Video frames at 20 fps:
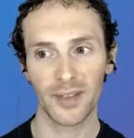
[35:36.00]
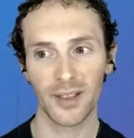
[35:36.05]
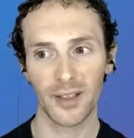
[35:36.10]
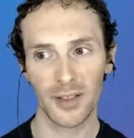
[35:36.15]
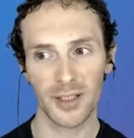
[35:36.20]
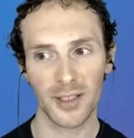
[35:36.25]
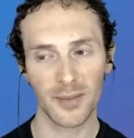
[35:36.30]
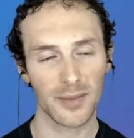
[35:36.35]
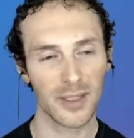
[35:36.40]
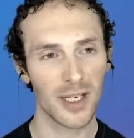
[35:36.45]

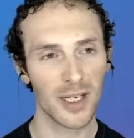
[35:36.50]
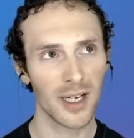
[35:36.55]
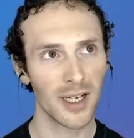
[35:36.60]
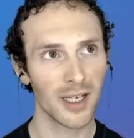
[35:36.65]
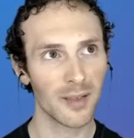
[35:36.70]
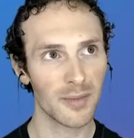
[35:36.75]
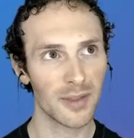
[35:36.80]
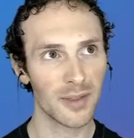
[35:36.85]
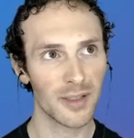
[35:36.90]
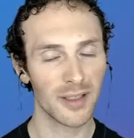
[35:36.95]

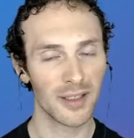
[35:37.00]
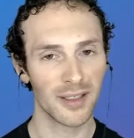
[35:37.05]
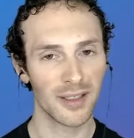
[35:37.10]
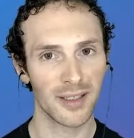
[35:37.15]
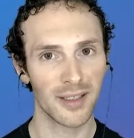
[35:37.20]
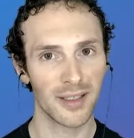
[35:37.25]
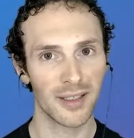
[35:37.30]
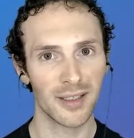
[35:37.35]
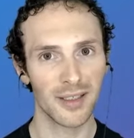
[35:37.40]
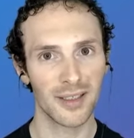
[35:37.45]
sometimes
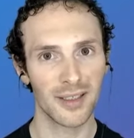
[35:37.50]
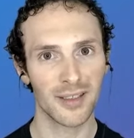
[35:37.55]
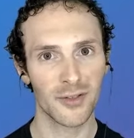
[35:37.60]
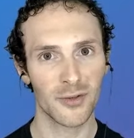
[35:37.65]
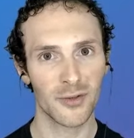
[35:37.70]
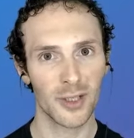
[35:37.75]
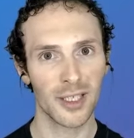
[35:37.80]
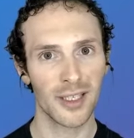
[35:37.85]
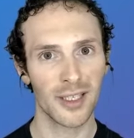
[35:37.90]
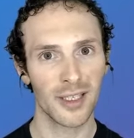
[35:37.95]

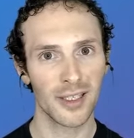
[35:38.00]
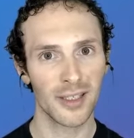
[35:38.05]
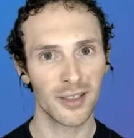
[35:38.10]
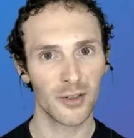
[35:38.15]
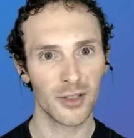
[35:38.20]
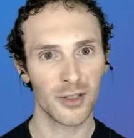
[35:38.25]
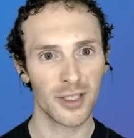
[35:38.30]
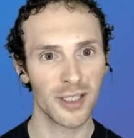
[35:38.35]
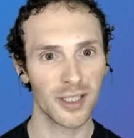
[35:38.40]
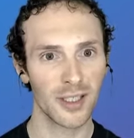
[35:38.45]
it's really
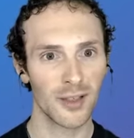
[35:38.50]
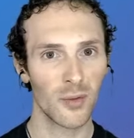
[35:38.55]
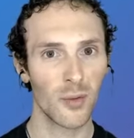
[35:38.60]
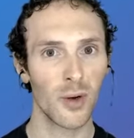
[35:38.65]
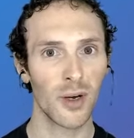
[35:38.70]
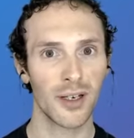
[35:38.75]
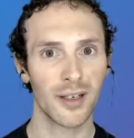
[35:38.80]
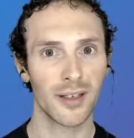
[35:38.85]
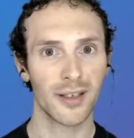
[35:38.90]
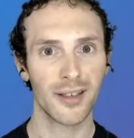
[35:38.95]
interesting
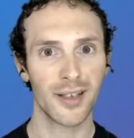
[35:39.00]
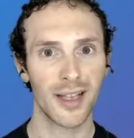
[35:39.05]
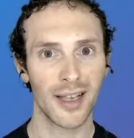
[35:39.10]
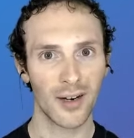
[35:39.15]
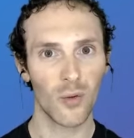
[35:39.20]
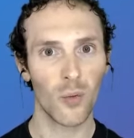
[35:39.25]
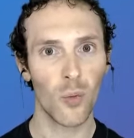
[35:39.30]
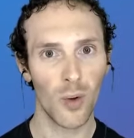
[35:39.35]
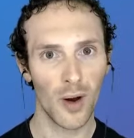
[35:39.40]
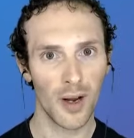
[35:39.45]
one, like
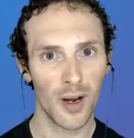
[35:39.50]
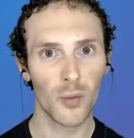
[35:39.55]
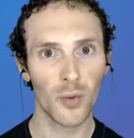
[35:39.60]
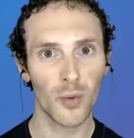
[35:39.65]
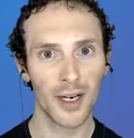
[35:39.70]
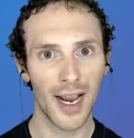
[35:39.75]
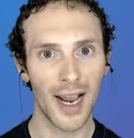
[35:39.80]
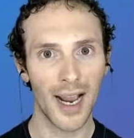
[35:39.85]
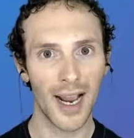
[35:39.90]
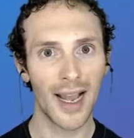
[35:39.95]
when
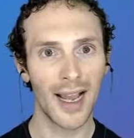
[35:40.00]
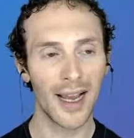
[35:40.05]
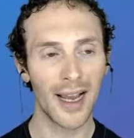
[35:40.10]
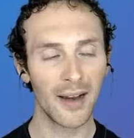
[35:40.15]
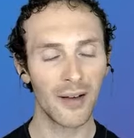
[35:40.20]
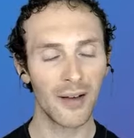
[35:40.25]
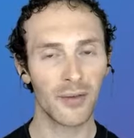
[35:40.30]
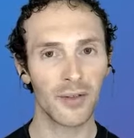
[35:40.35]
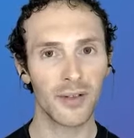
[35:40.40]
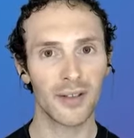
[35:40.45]
we
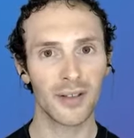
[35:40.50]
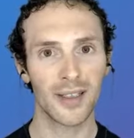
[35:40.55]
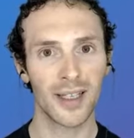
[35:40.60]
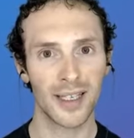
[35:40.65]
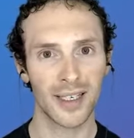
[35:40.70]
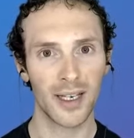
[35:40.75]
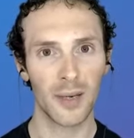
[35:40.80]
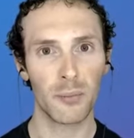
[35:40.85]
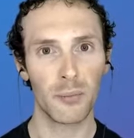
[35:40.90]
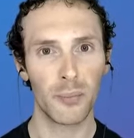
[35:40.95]
have
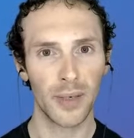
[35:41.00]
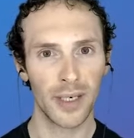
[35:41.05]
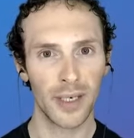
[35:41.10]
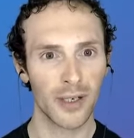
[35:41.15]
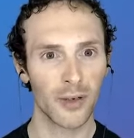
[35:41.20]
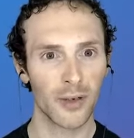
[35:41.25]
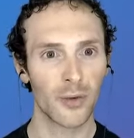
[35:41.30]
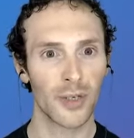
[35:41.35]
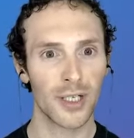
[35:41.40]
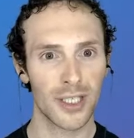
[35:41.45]
like a
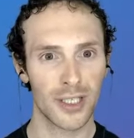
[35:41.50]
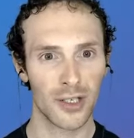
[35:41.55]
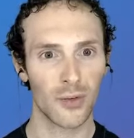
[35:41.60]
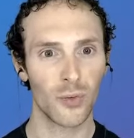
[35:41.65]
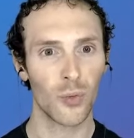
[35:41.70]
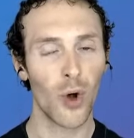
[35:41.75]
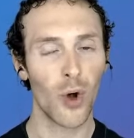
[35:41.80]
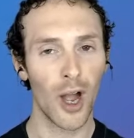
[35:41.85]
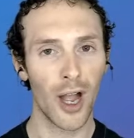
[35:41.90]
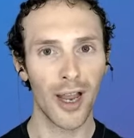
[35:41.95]
bigger
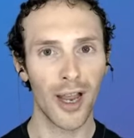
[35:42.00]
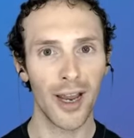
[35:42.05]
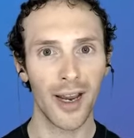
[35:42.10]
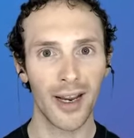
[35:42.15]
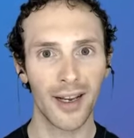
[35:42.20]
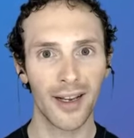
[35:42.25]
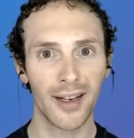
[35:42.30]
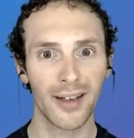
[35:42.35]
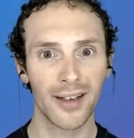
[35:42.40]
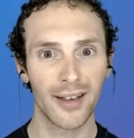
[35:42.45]
reason why
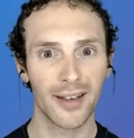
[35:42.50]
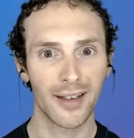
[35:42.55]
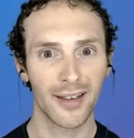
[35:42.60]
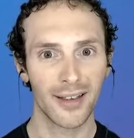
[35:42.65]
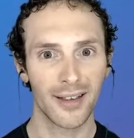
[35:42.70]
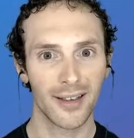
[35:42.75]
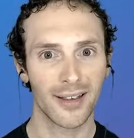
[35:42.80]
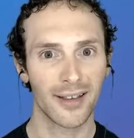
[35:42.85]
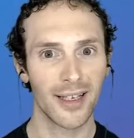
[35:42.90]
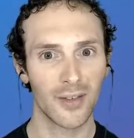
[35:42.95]

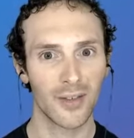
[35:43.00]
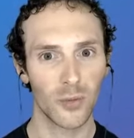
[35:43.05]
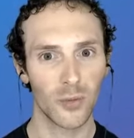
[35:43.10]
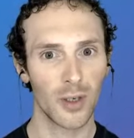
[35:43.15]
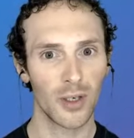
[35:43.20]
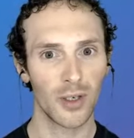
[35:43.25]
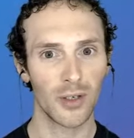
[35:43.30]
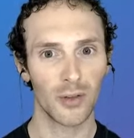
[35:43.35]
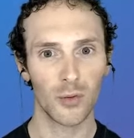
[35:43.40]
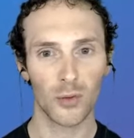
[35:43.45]
that
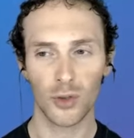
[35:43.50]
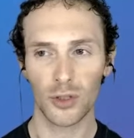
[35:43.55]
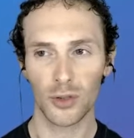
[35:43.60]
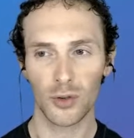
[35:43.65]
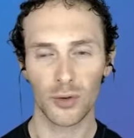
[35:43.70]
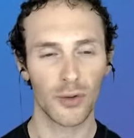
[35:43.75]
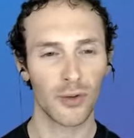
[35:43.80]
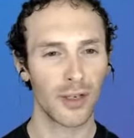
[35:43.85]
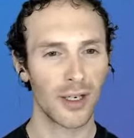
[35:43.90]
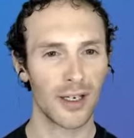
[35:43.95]

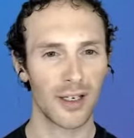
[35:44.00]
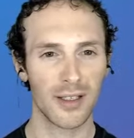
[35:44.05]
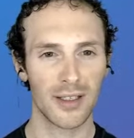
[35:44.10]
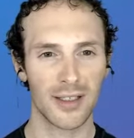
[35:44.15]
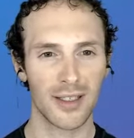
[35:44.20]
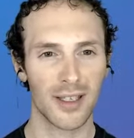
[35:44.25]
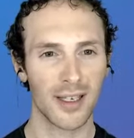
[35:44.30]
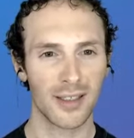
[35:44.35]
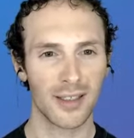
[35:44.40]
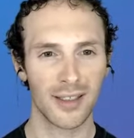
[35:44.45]
do
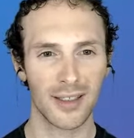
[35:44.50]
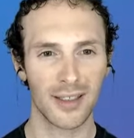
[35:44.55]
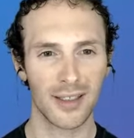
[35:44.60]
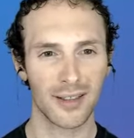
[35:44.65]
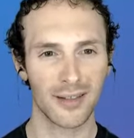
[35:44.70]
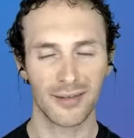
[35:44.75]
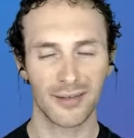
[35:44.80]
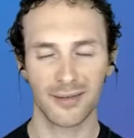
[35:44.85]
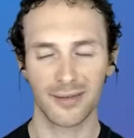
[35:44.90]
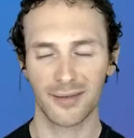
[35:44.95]
things that
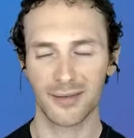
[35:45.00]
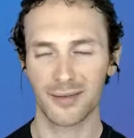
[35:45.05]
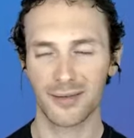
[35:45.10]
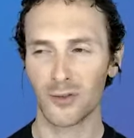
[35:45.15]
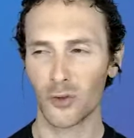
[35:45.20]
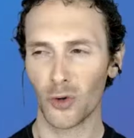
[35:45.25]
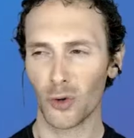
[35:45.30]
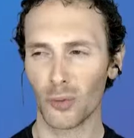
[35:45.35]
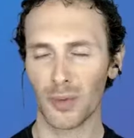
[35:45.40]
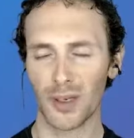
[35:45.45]

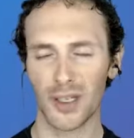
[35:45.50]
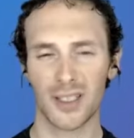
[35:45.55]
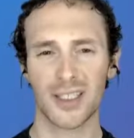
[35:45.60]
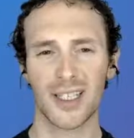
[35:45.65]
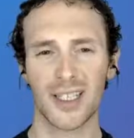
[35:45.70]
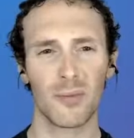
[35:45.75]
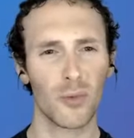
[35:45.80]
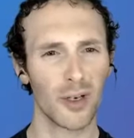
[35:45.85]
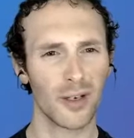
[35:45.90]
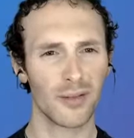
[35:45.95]
normally
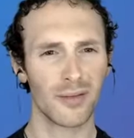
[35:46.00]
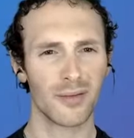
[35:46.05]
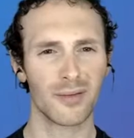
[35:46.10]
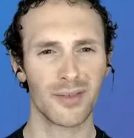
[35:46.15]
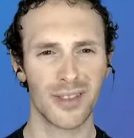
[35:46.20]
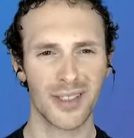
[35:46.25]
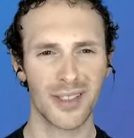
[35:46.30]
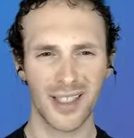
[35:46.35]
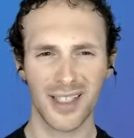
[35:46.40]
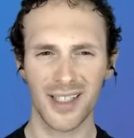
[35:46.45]
someone
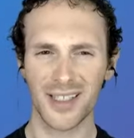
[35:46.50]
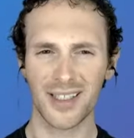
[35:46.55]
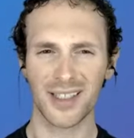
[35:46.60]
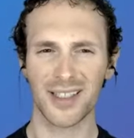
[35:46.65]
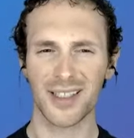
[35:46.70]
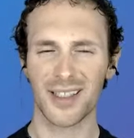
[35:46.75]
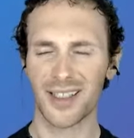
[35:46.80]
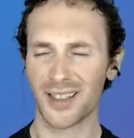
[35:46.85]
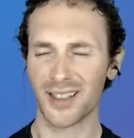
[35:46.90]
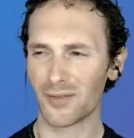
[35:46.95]
says
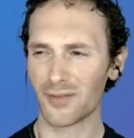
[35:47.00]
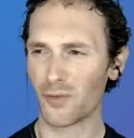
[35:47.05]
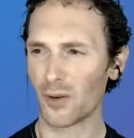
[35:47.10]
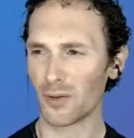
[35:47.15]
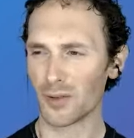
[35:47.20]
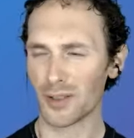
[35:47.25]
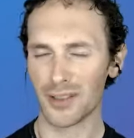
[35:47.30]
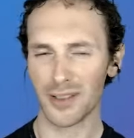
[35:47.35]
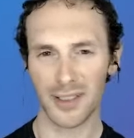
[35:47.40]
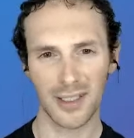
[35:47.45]
is like
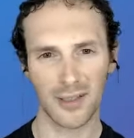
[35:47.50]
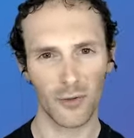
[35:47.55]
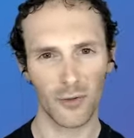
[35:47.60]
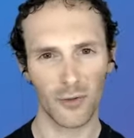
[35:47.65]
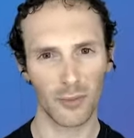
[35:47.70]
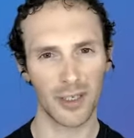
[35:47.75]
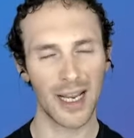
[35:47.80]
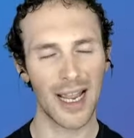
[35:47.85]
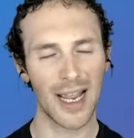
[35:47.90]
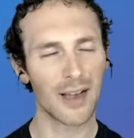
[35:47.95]

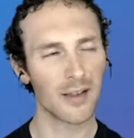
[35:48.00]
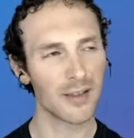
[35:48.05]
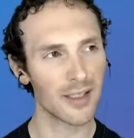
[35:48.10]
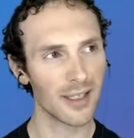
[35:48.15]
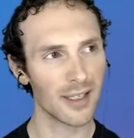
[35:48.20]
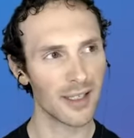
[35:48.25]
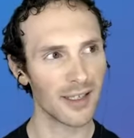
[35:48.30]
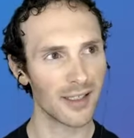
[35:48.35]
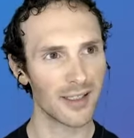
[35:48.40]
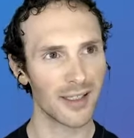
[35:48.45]
from the
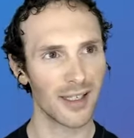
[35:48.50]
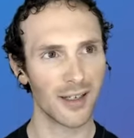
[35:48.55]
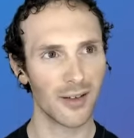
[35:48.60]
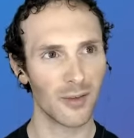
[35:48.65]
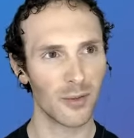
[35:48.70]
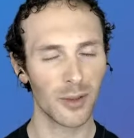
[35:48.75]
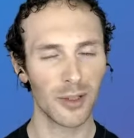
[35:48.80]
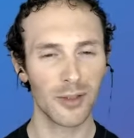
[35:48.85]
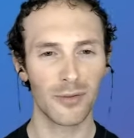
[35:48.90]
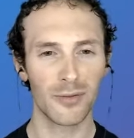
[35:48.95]
outside is like,
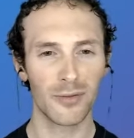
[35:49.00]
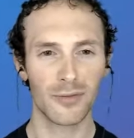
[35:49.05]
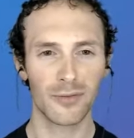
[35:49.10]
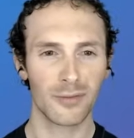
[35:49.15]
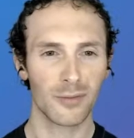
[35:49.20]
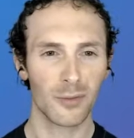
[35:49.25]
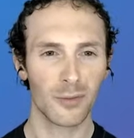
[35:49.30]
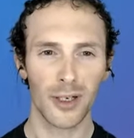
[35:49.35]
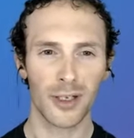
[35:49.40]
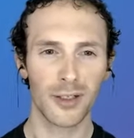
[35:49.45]

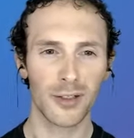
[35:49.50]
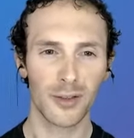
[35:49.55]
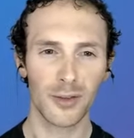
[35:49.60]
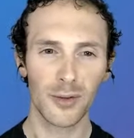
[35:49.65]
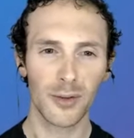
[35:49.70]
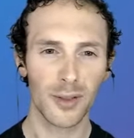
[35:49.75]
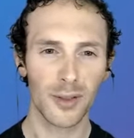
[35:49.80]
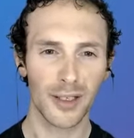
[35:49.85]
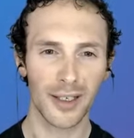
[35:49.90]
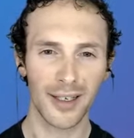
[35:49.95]
what are you
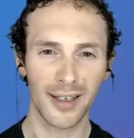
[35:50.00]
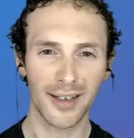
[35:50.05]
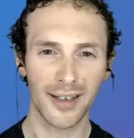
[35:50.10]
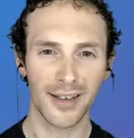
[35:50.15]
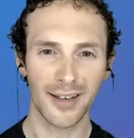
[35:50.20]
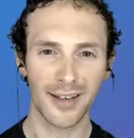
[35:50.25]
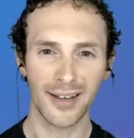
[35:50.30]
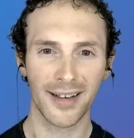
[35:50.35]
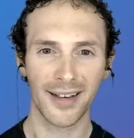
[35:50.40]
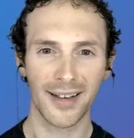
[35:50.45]
doing?
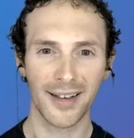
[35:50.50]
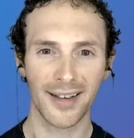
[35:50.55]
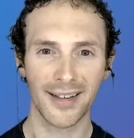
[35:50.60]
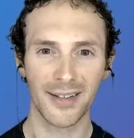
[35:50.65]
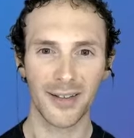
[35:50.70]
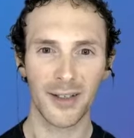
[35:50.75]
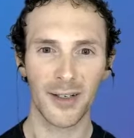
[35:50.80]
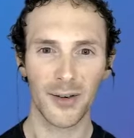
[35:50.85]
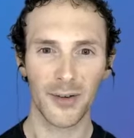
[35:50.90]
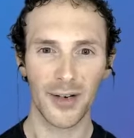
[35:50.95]
Like, are
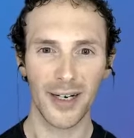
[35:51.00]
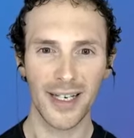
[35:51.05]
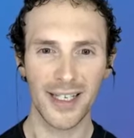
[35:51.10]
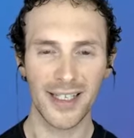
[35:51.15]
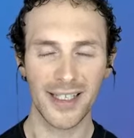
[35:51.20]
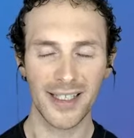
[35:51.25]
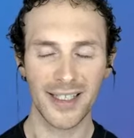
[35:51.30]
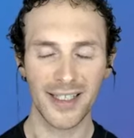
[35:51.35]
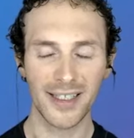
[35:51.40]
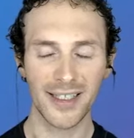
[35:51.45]
you
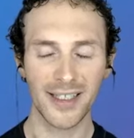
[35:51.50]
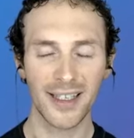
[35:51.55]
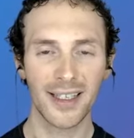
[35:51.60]
crazy?